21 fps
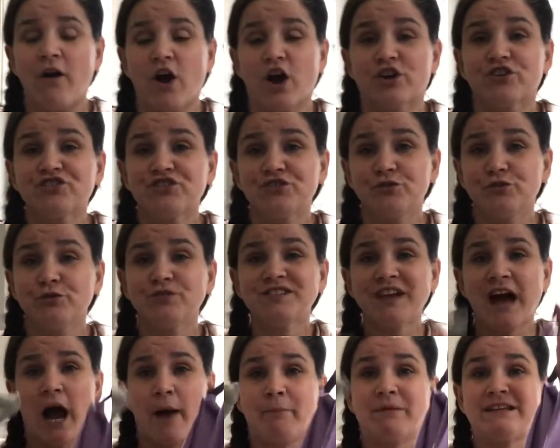our two
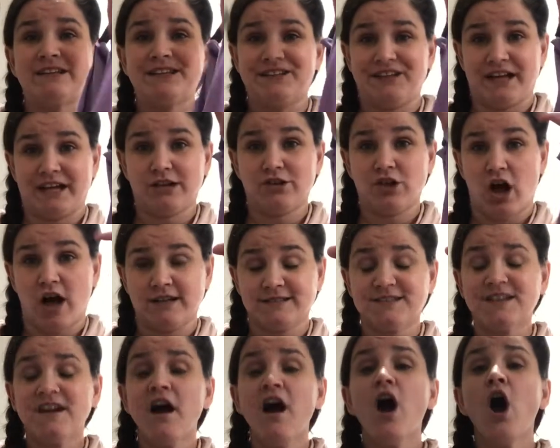top cleaning cloths,
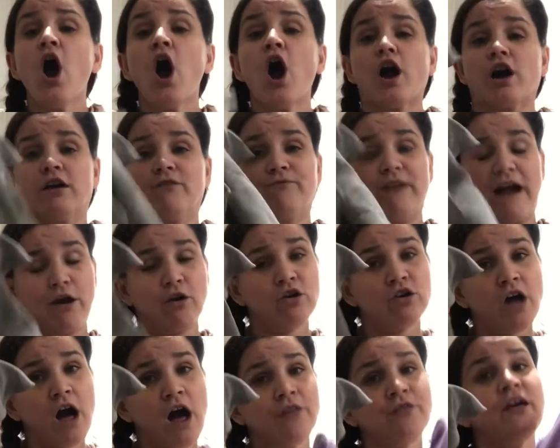our Enviro
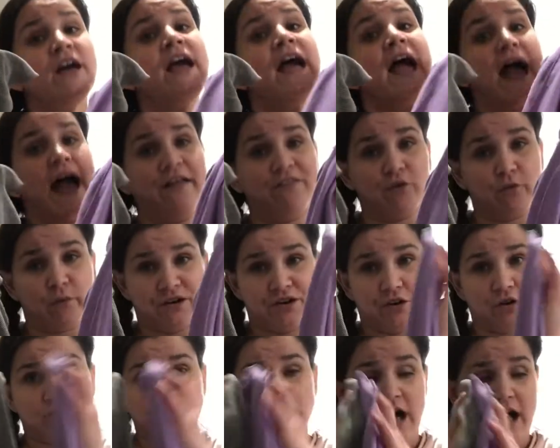cloth and the
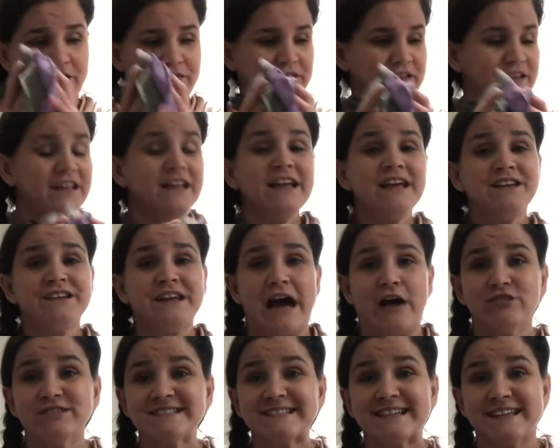window cloth. Now
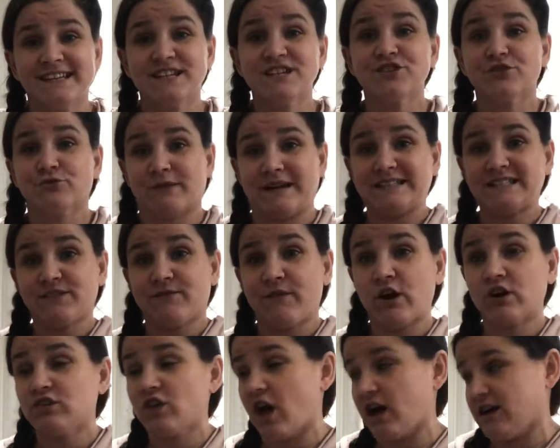let's get into the rest of our
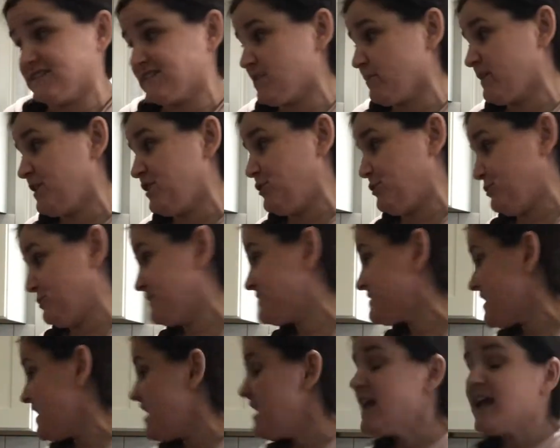cloths that we use
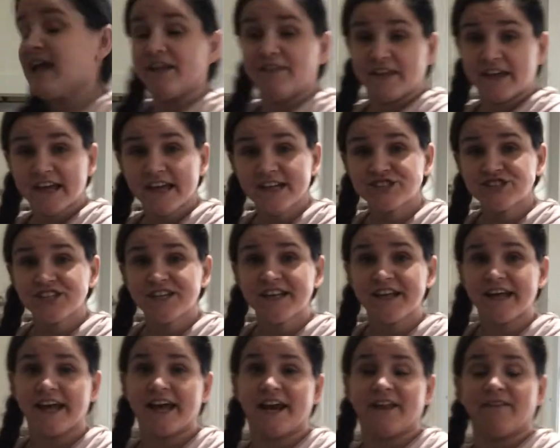in the kitchen
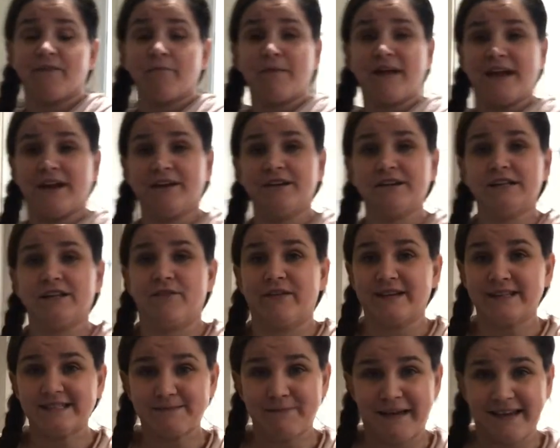and in the main
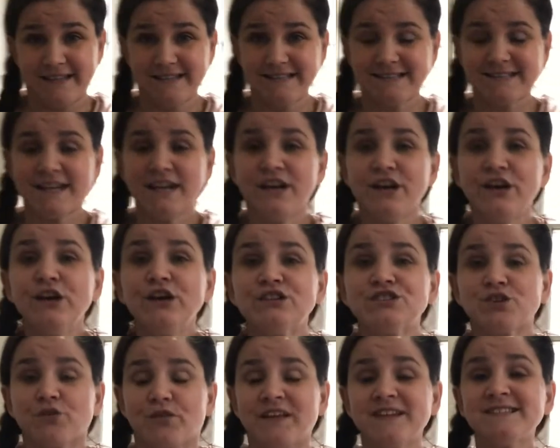living space.
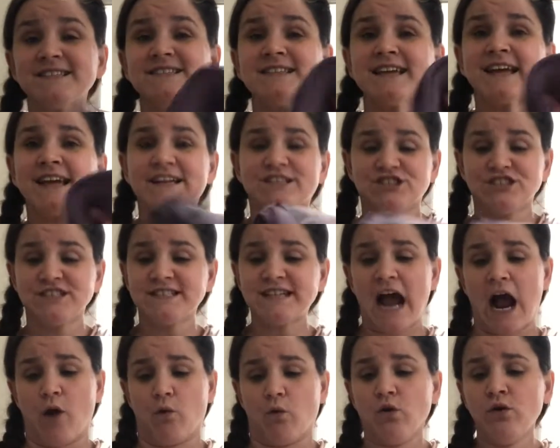So this is a kitchen
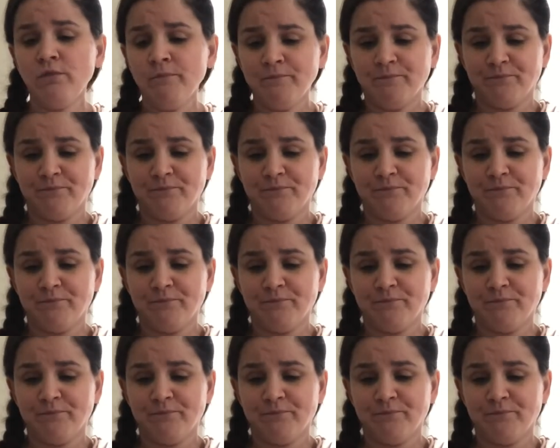towel